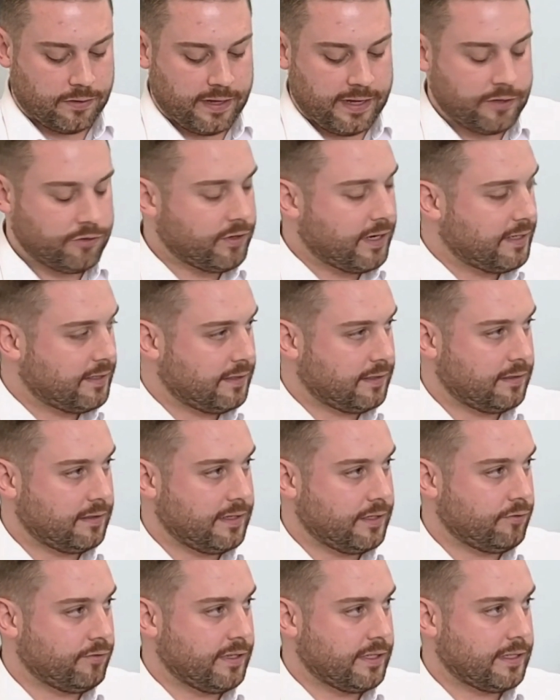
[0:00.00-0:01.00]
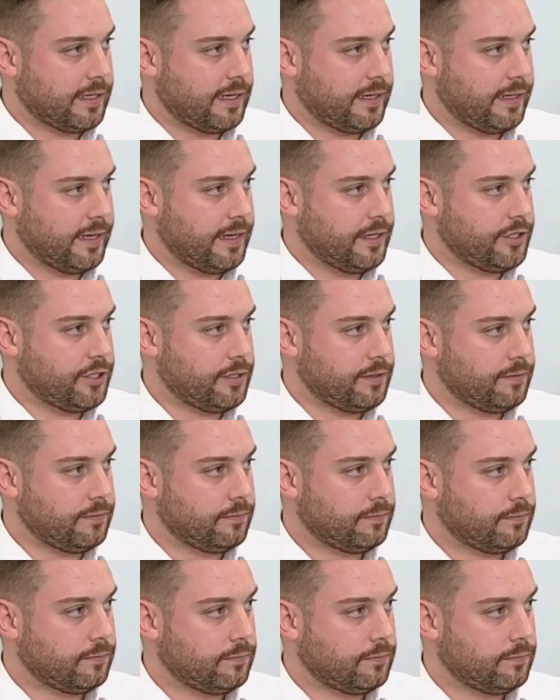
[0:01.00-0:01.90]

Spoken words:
do they address this risk allocation?